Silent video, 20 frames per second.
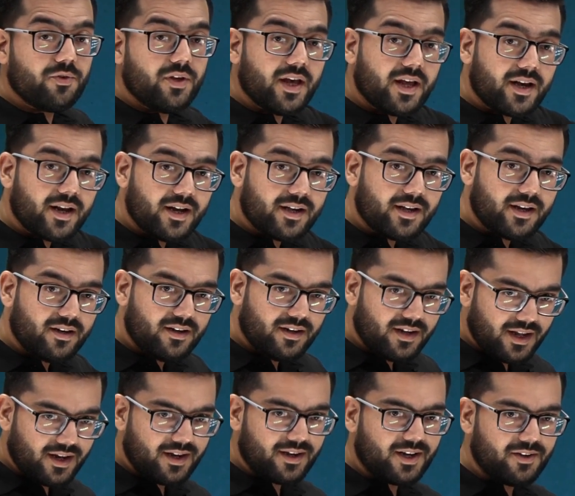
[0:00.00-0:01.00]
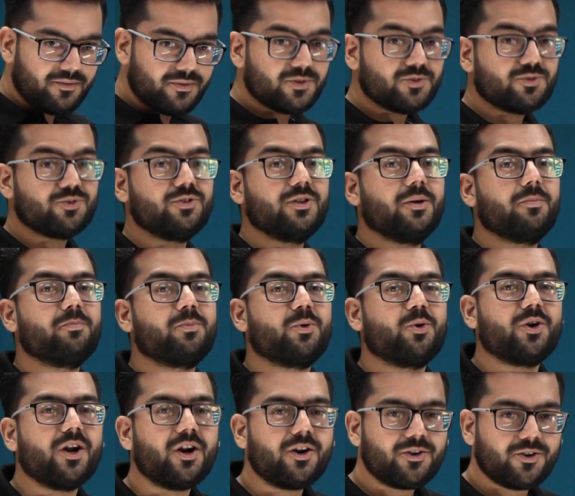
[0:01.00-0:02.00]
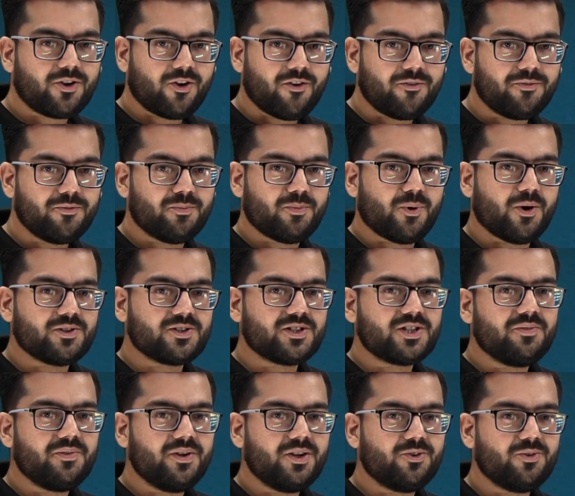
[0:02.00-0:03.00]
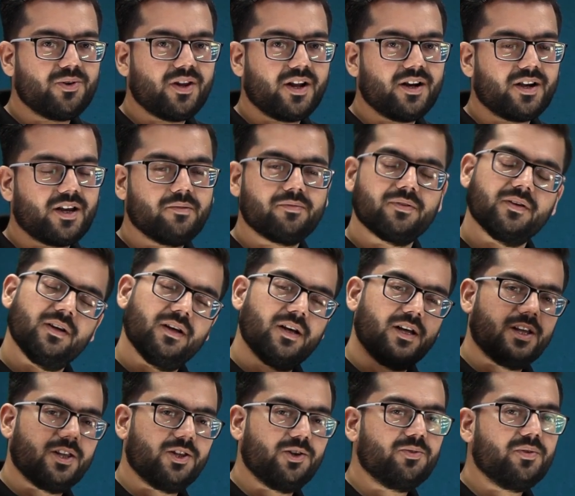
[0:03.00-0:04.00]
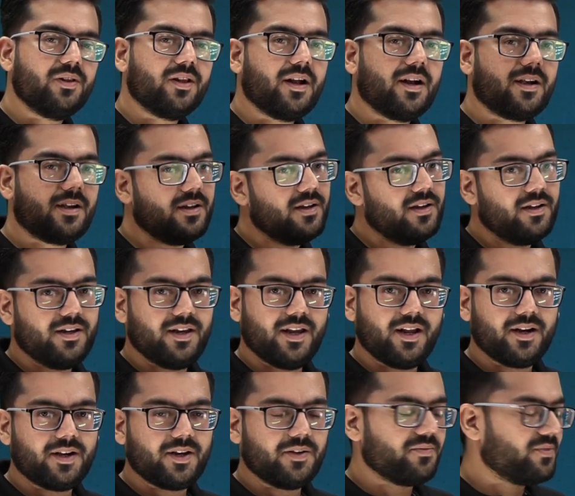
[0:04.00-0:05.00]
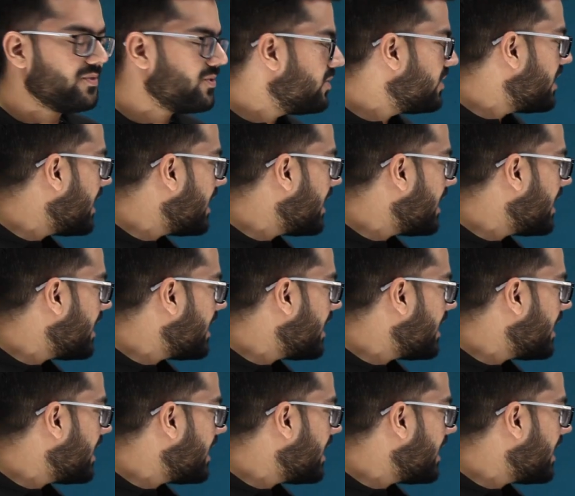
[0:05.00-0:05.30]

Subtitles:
we are getting negative. So the product of positive into negative, you will get negative. So